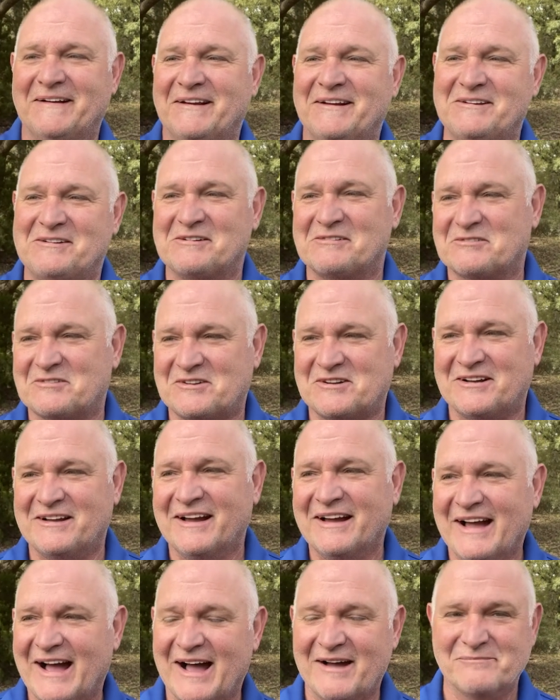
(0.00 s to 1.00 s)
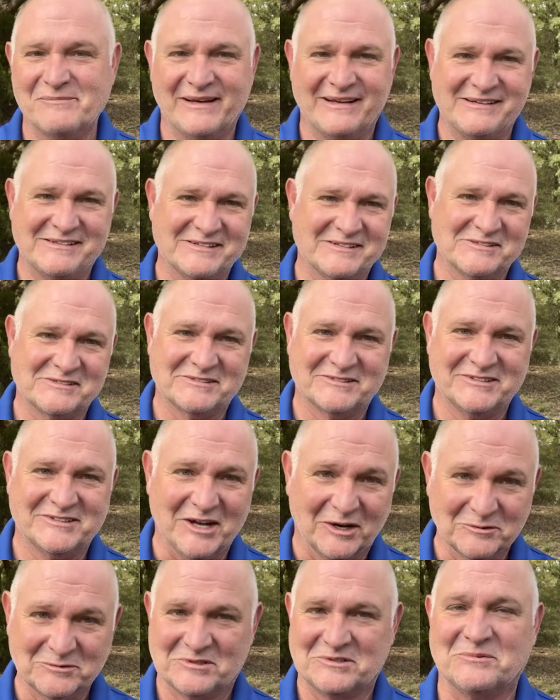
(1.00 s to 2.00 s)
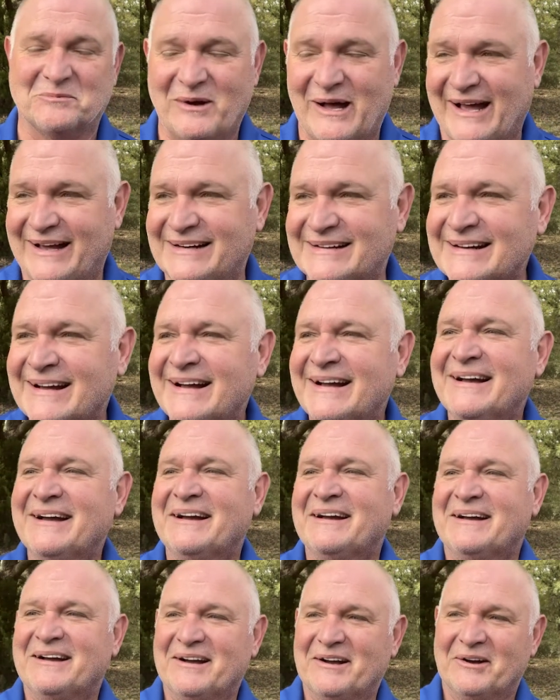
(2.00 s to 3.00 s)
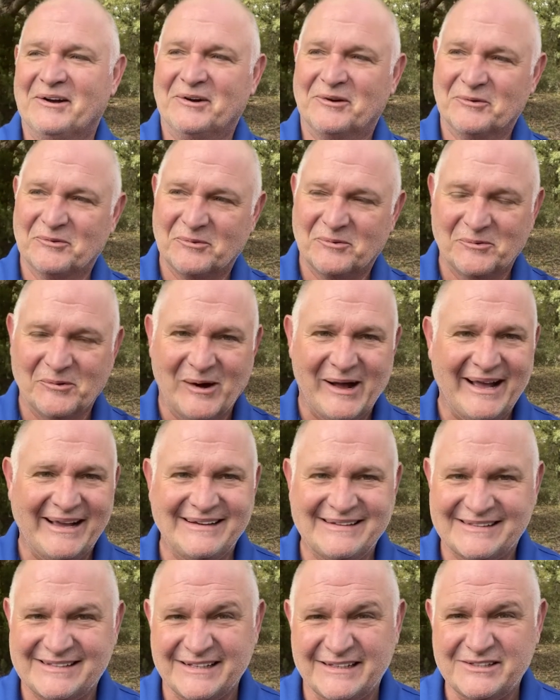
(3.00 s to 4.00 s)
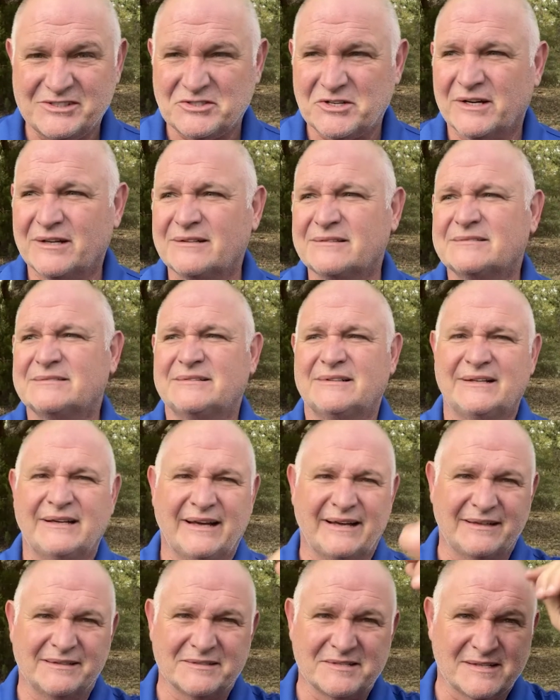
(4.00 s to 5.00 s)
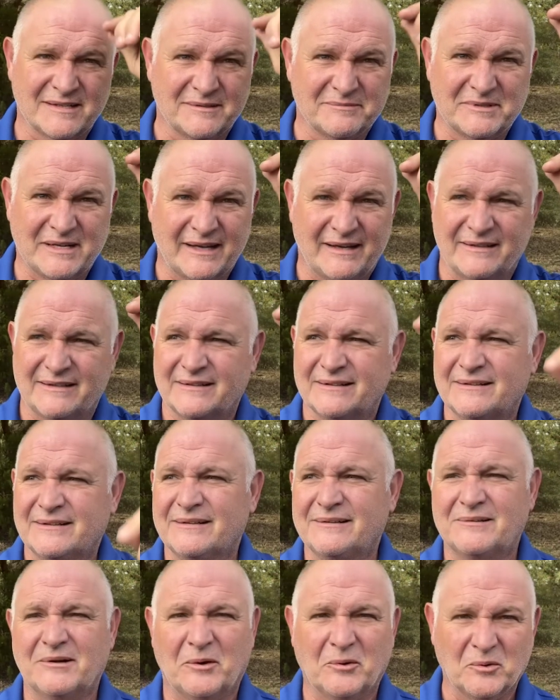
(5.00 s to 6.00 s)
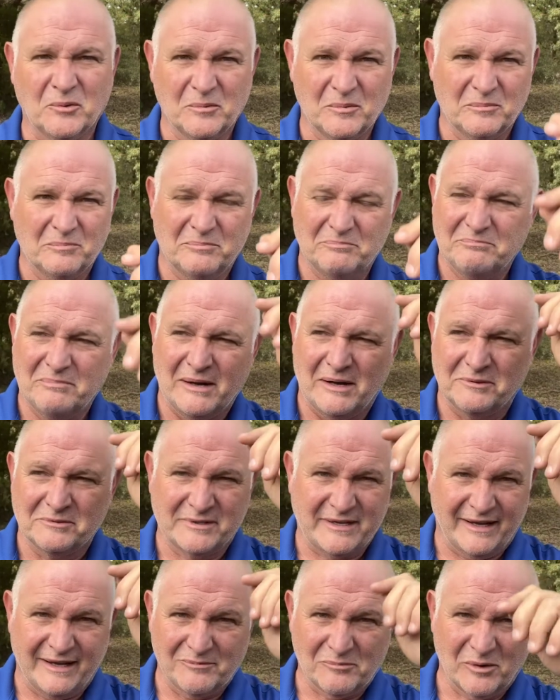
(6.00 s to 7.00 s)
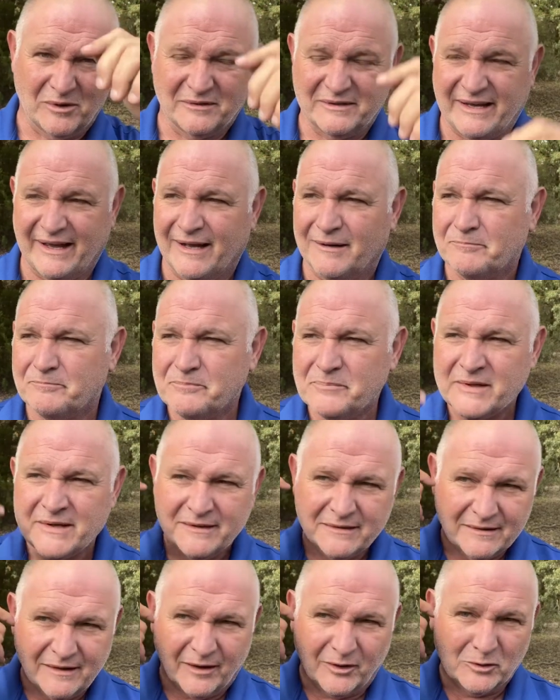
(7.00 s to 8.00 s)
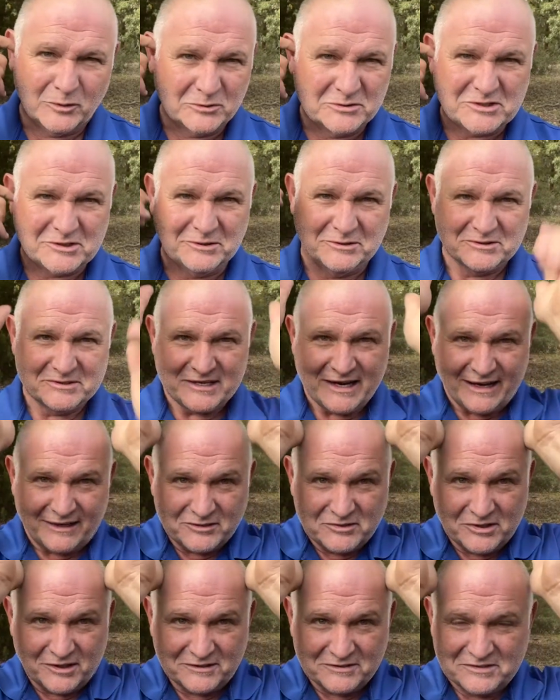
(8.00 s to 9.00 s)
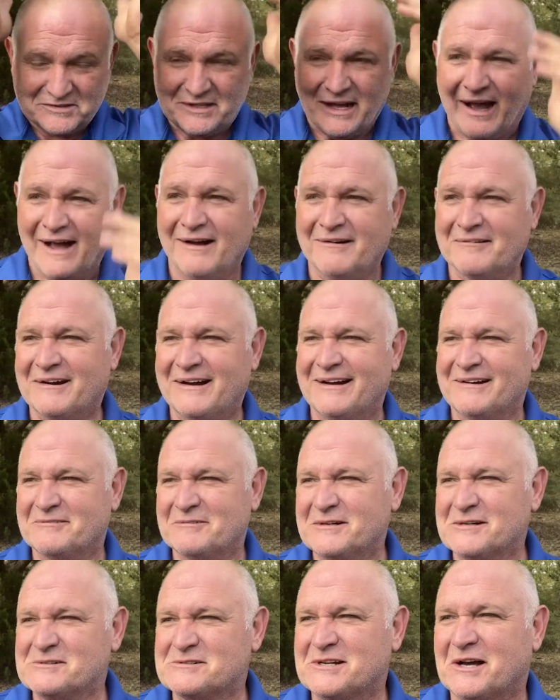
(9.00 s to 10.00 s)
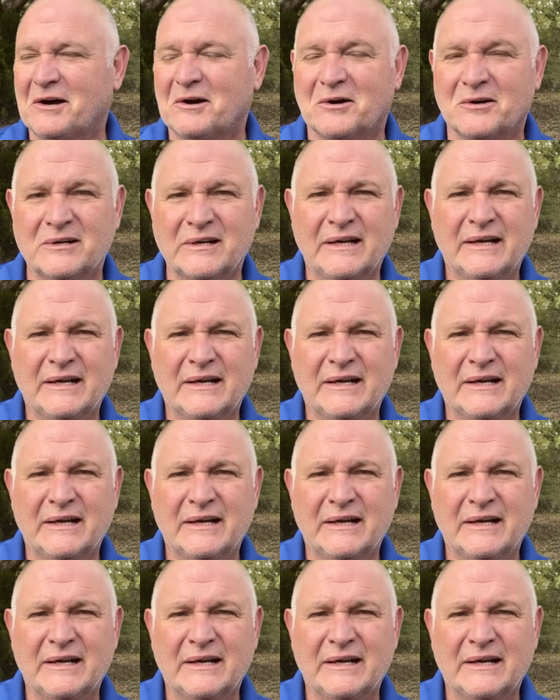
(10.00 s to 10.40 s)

just ghost white, white t-shirt and some kind of old ball cap, work cap, old school style, trucker style, right? Real tall.